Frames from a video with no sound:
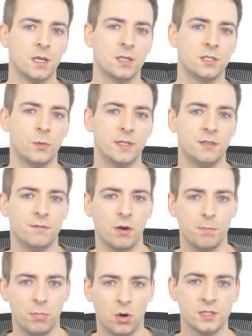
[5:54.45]
So it's a very
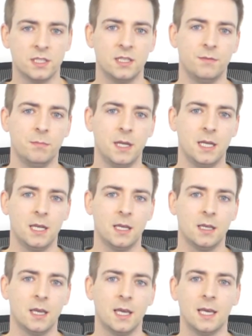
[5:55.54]
positive meaning.